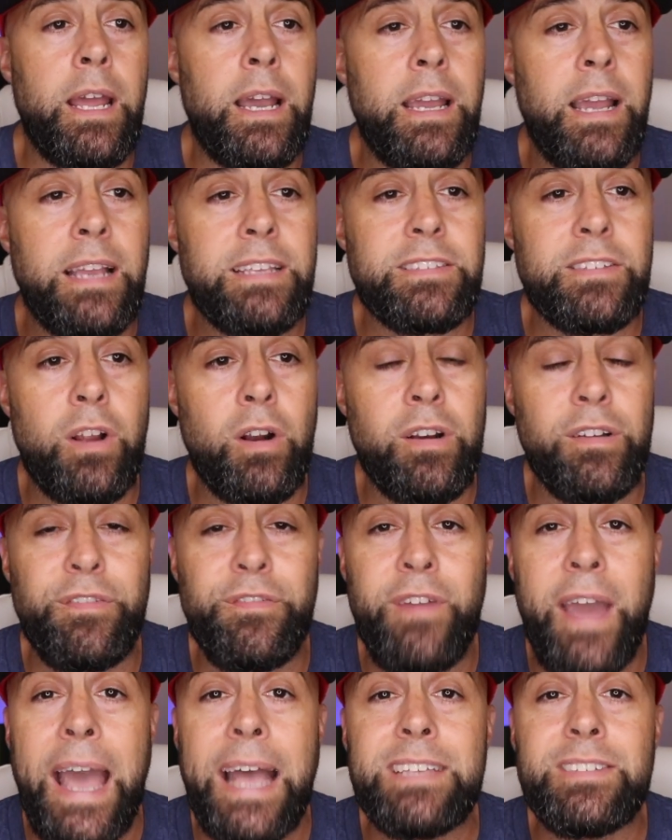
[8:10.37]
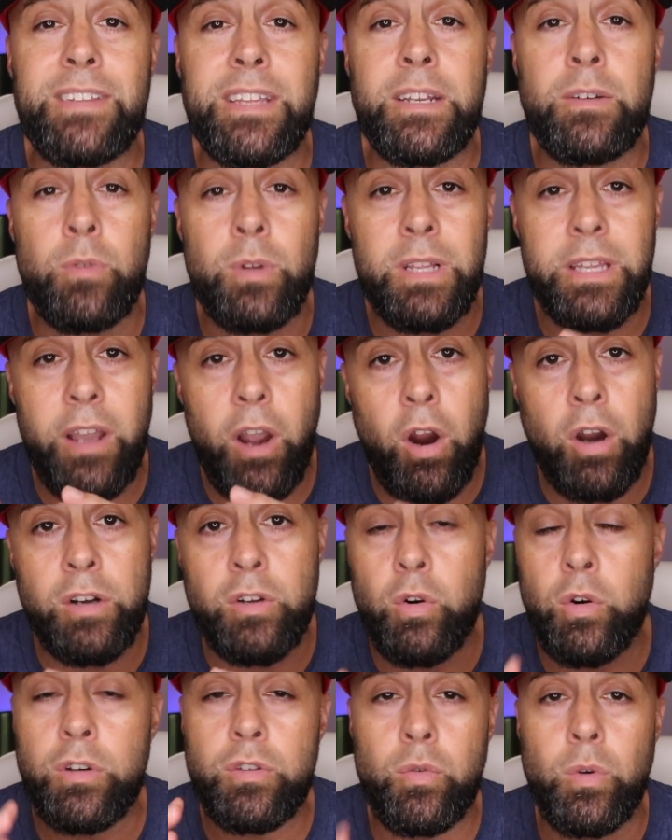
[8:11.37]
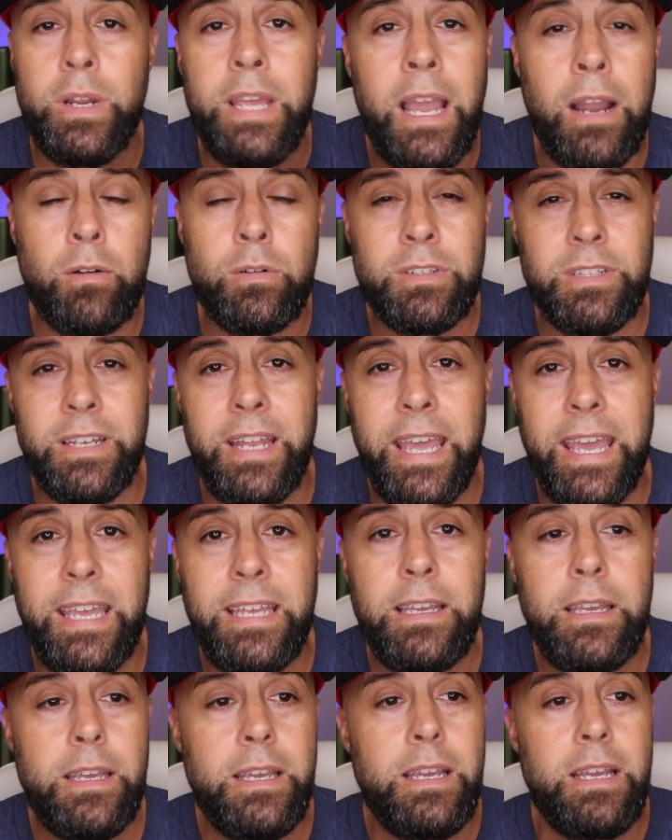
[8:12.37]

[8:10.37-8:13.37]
I started fasting really hardcore, 20 hours a day,